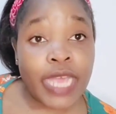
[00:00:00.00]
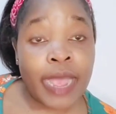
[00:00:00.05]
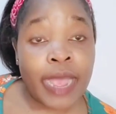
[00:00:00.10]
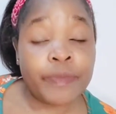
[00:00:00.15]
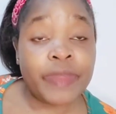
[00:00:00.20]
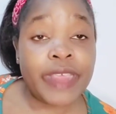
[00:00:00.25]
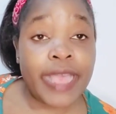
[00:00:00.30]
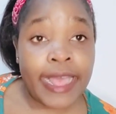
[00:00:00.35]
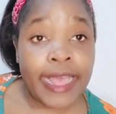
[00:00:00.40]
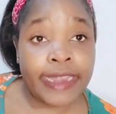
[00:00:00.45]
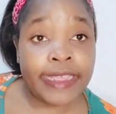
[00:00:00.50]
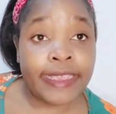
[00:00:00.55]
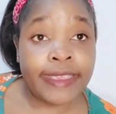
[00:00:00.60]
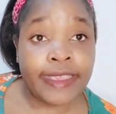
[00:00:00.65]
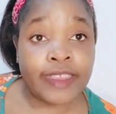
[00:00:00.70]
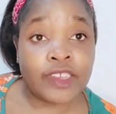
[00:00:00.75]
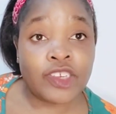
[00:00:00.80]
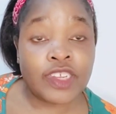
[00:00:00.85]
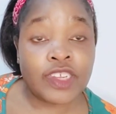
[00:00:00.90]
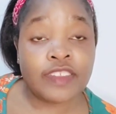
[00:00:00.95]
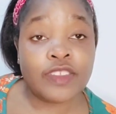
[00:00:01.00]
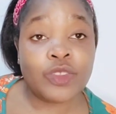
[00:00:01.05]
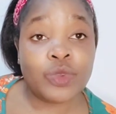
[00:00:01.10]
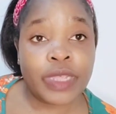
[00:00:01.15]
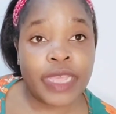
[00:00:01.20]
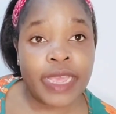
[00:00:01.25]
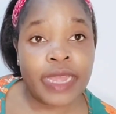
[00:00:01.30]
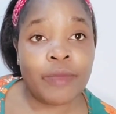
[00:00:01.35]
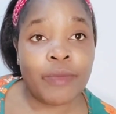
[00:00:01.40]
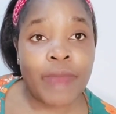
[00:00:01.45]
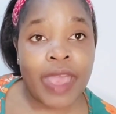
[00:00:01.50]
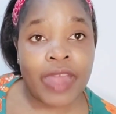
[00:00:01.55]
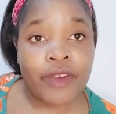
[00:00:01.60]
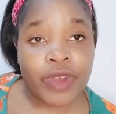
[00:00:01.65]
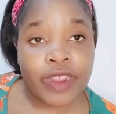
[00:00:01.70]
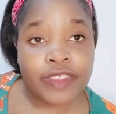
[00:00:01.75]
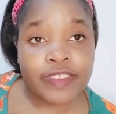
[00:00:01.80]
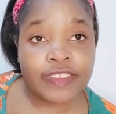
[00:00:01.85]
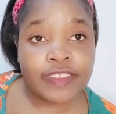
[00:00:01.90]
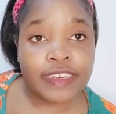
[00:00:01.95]
up the allegations to get him
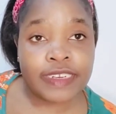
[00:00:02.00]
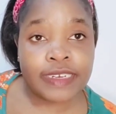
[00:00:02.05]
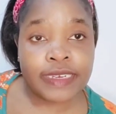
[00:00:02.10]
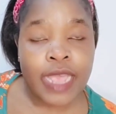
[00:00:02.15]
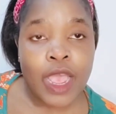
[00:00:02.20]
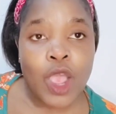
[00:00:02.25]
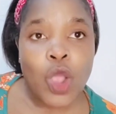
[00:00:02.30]
arrested.